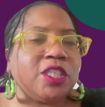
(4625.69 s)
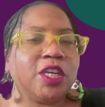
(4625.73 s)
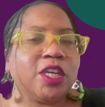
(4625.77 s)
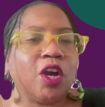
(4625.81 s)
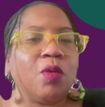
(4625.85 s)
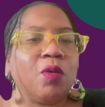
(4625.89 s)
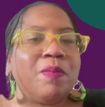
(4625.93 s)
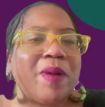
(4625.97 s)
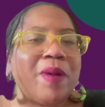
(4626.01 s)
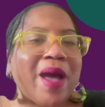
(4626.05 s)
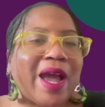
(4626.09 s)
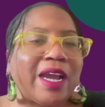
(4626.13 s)
to
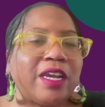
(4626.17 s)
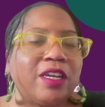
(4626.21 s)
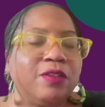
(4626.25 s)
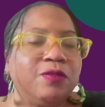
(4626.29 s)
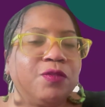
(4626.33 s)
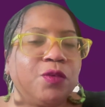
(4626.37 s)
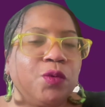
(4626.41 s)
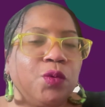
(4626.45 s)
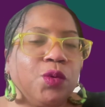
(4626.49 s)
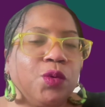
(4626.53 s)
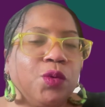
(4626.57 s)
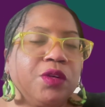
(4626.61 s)
go back
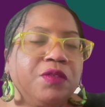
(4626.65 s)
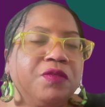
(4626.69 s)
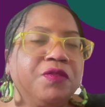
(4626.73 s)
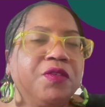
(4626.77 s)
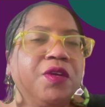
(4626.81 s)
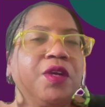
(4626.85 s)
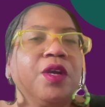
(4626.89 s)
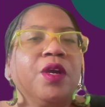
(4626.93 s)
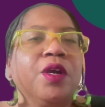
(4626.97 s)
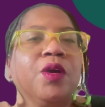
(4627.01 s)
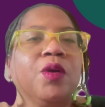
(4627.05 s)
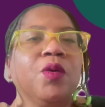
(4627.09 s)
and forth
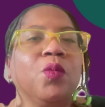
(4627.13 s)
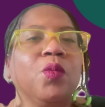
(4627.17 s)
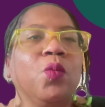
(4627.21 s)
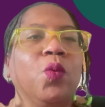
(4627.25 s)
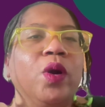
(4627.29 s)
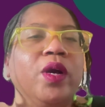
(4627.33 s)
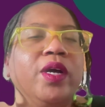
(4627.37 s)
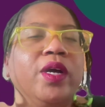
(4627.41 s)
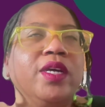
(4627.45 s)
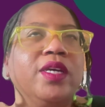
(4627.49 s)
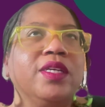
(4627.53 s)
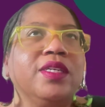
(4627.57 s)

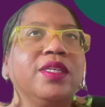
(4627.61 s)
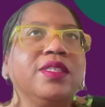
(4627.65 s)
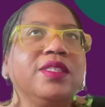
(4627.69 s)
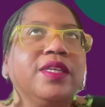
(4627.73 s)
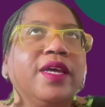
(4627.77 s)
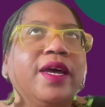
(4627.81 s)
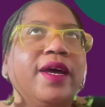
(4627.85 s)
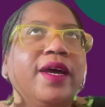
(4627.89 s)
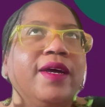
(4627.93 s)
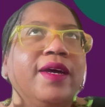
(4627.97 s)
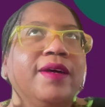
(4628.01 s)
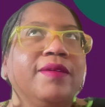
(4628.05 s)
was